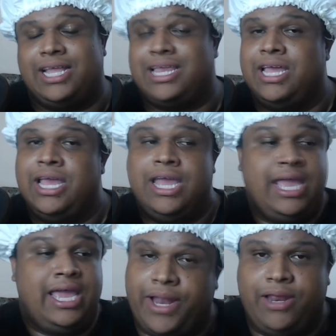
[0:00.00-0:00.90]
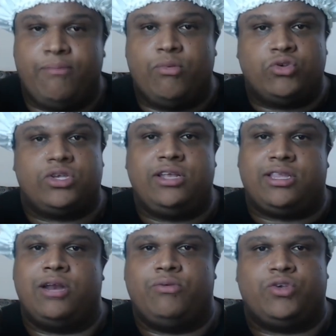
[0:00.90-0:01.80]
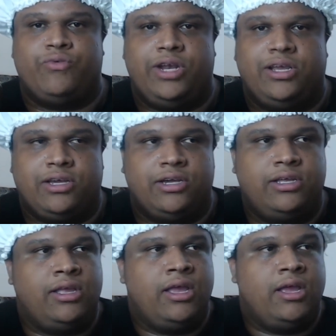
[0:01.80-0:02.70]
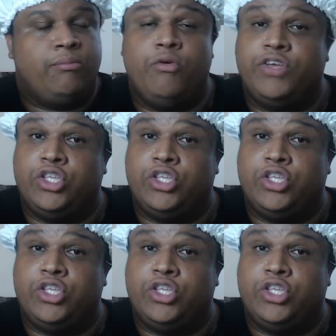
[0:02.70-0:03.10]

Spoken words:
I thought everybody mostly thought it was a really good movie.